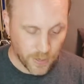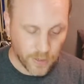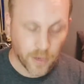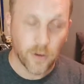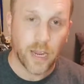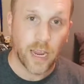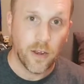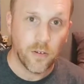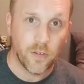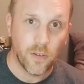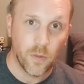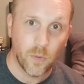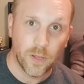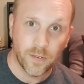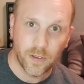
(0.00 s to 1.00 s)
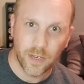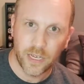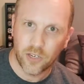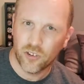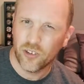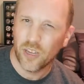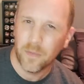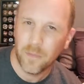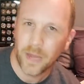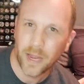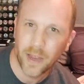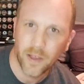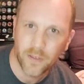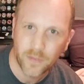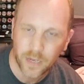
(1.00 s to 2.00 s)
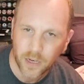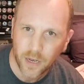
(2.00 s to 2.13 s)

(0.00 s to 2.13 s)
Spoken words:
Now gaiters are the ones that are like shin pads that